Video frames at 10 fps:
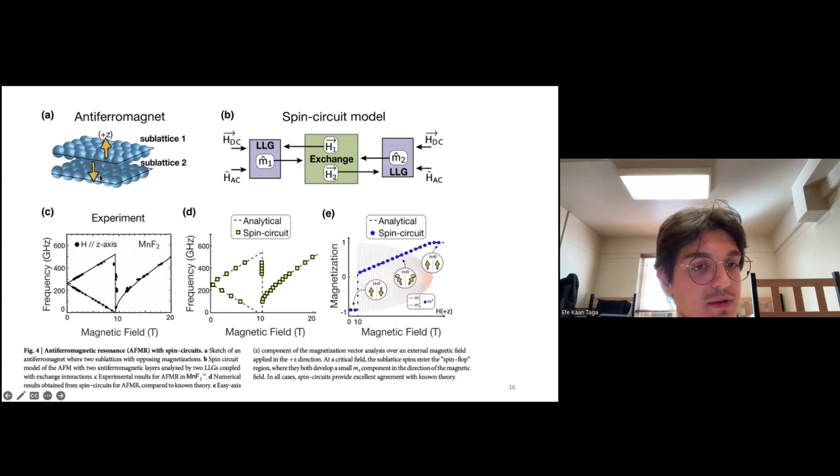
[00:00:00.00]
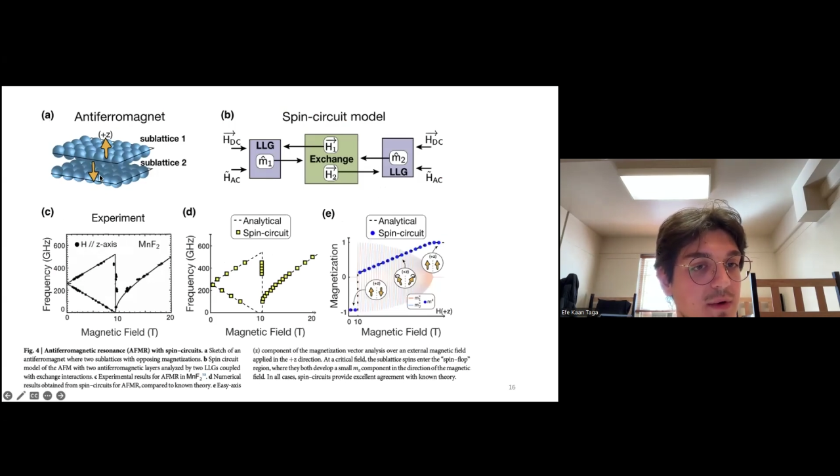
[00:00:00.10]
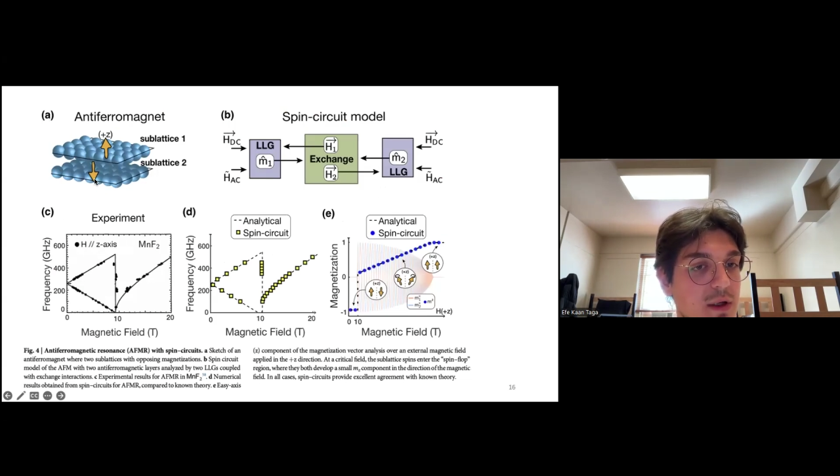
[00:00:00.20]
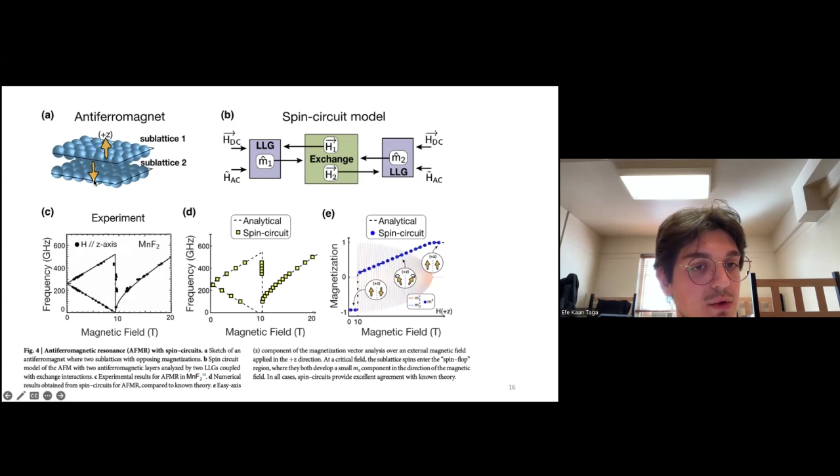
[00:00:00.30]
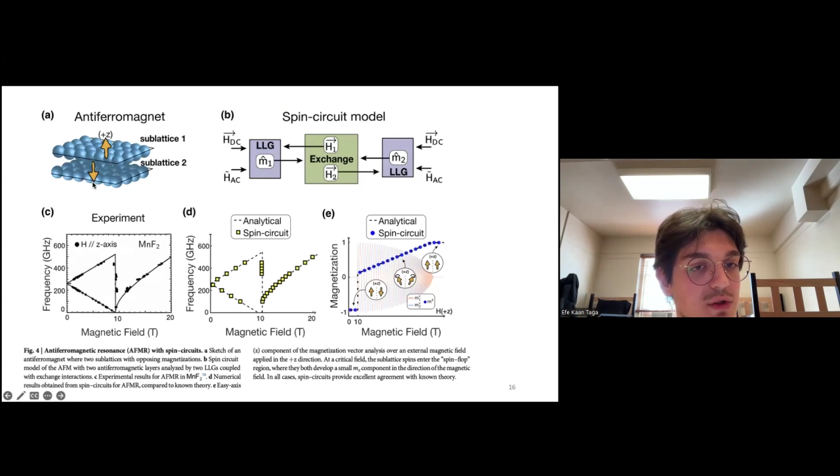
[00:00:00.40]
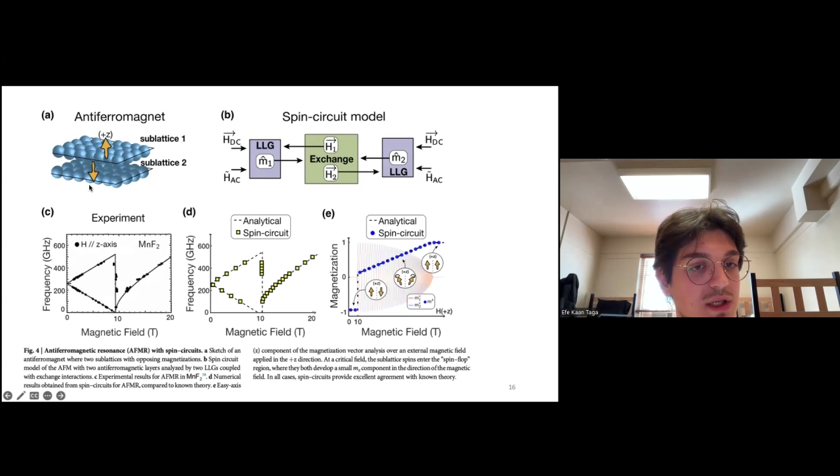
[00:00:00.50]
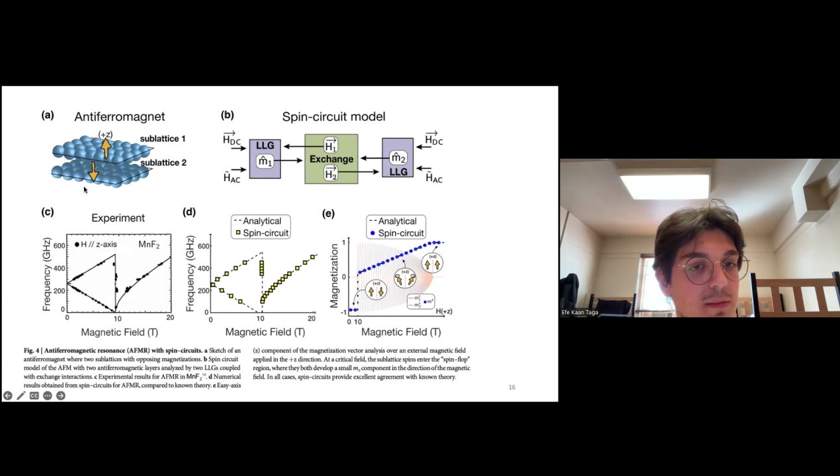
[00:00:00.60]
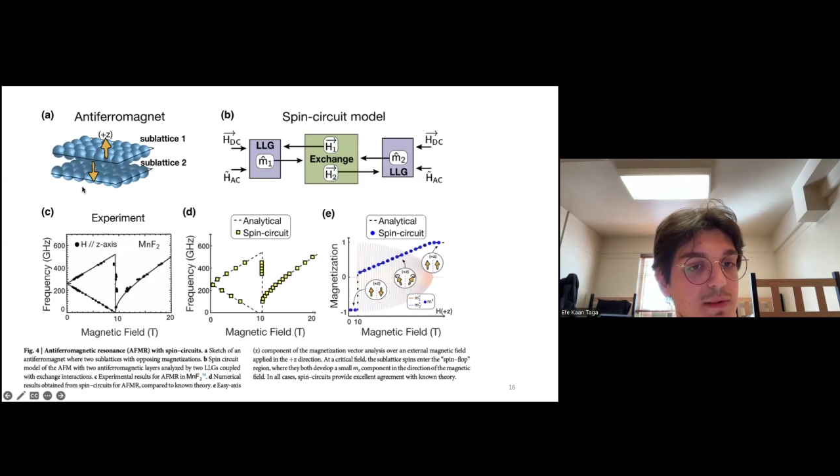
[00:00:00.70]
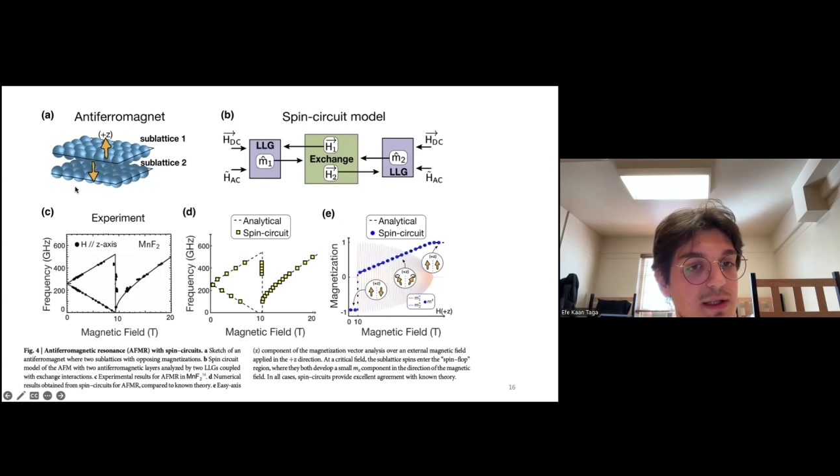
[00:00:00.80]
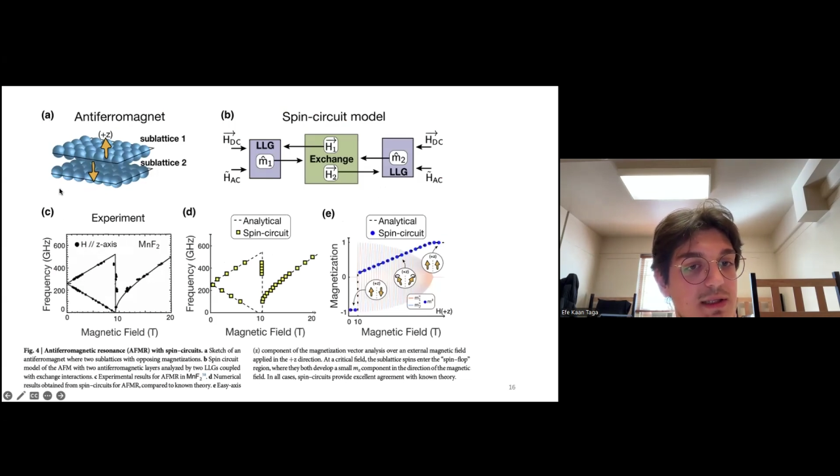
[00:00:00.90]
where two
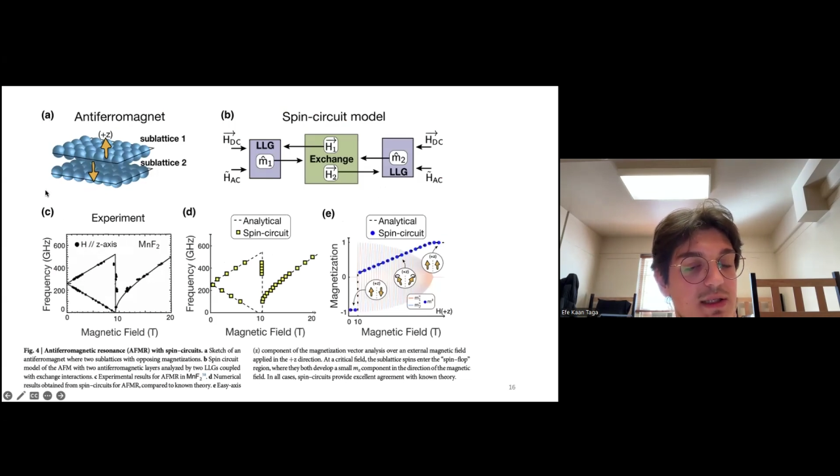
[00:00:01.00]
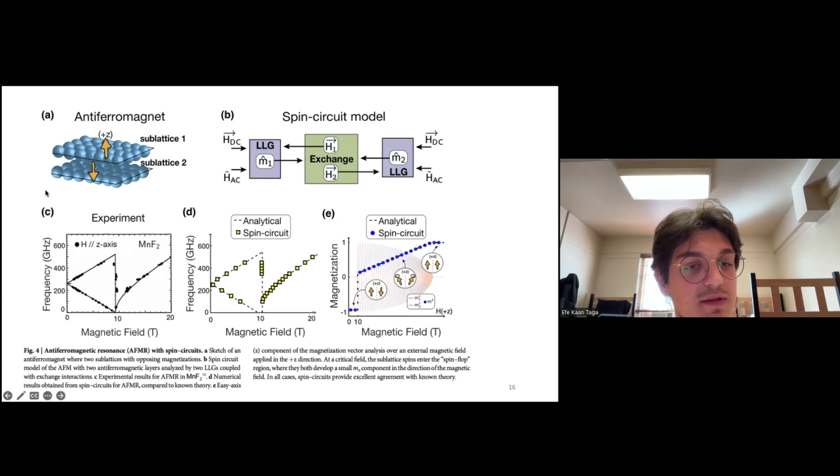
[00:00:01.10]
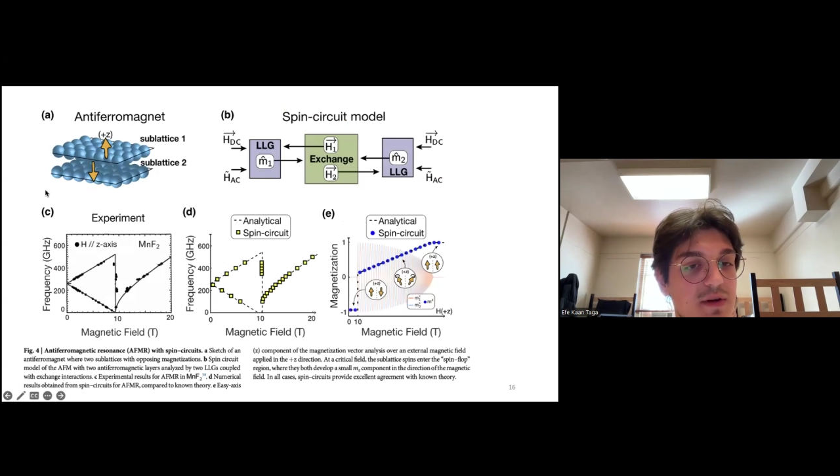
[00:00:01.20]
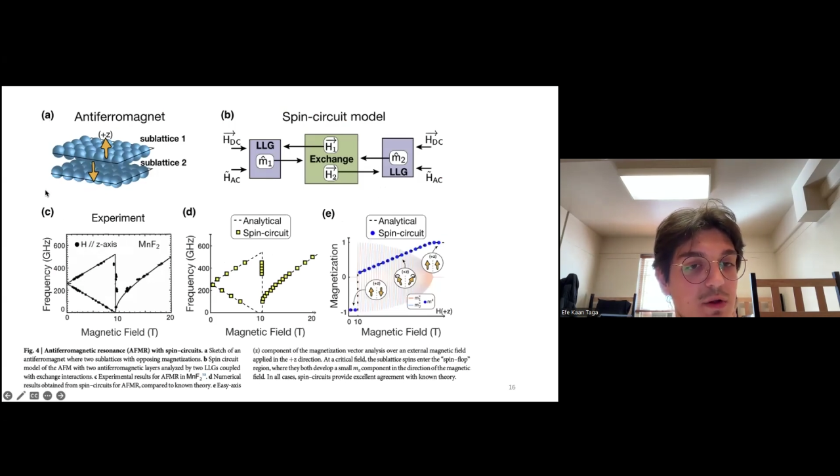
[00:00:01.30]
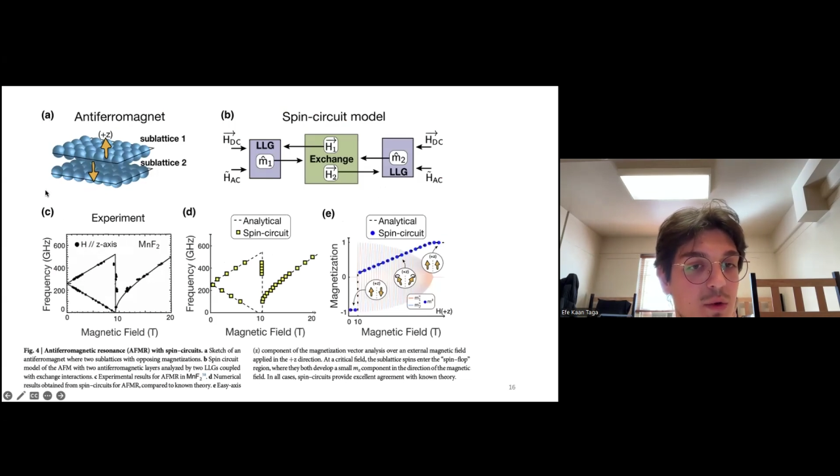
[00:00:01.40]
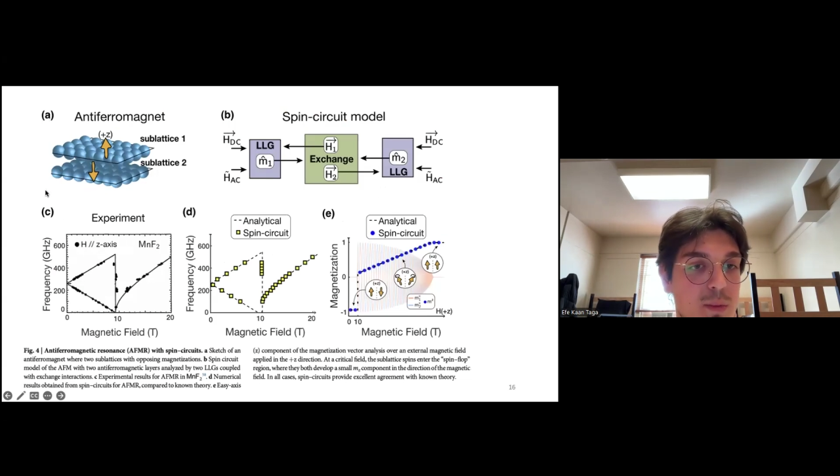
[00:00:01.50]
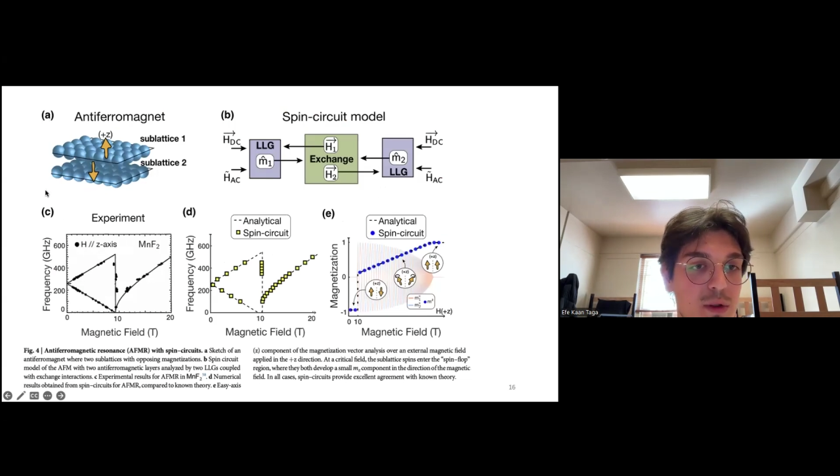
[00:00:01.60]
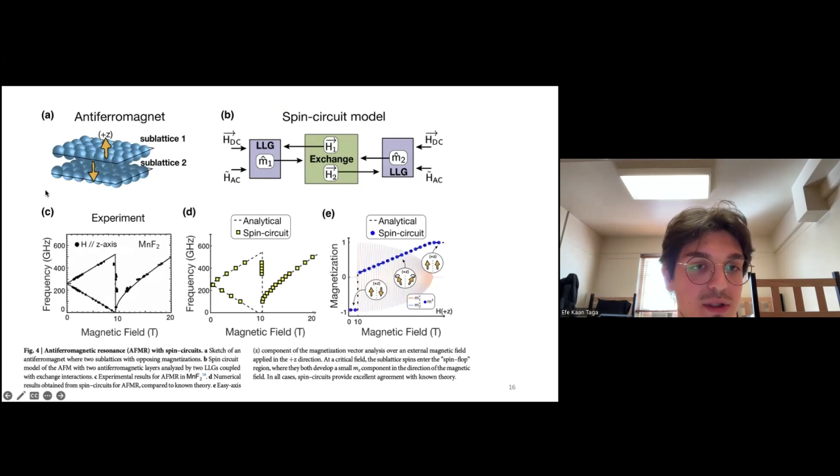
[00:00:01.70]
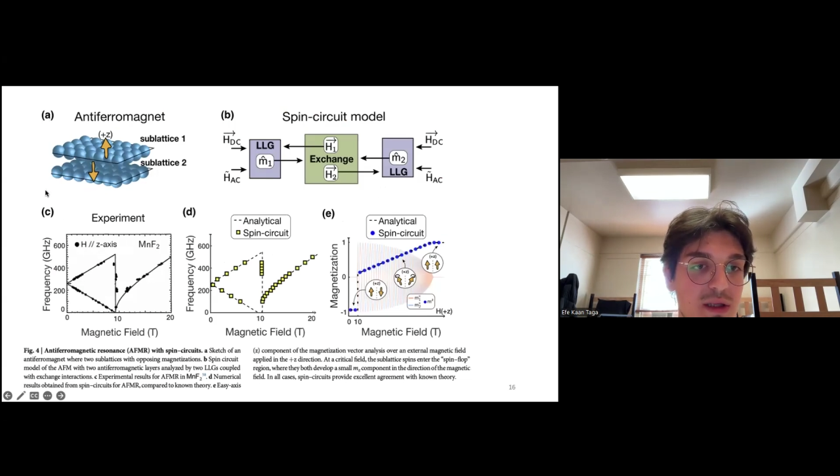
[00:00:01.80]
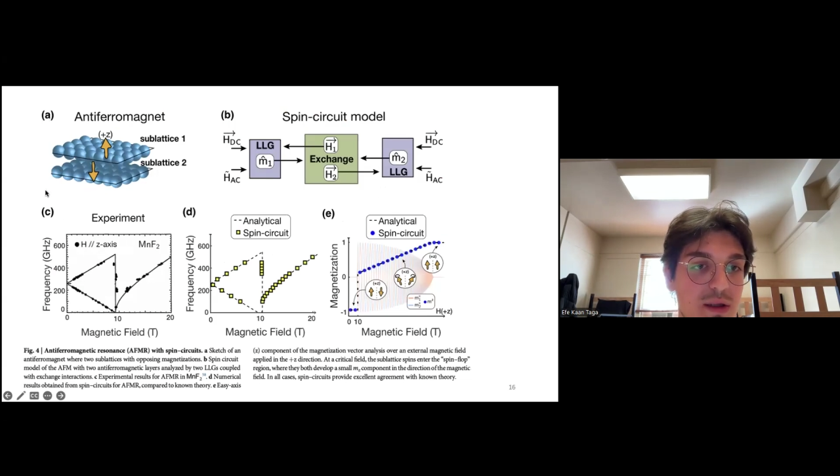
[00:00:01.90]
sublattices with
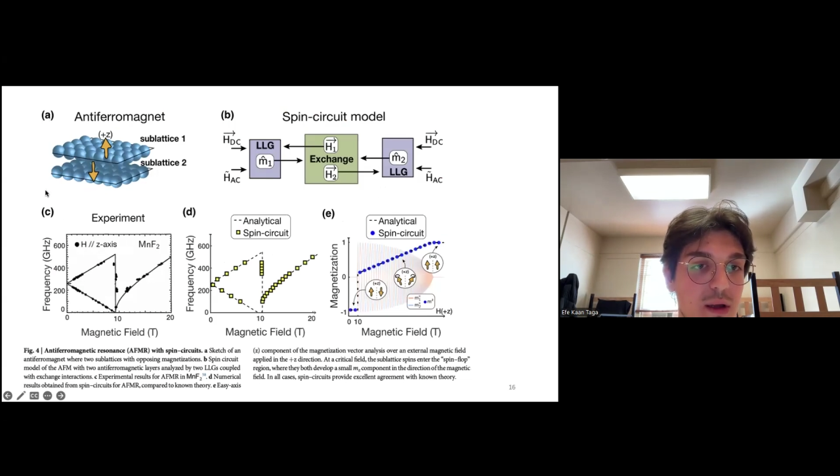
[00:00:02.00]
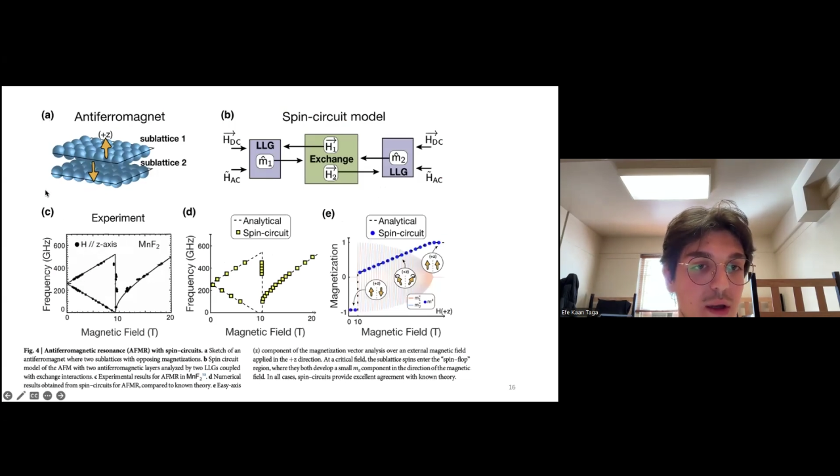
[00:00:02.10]
opposing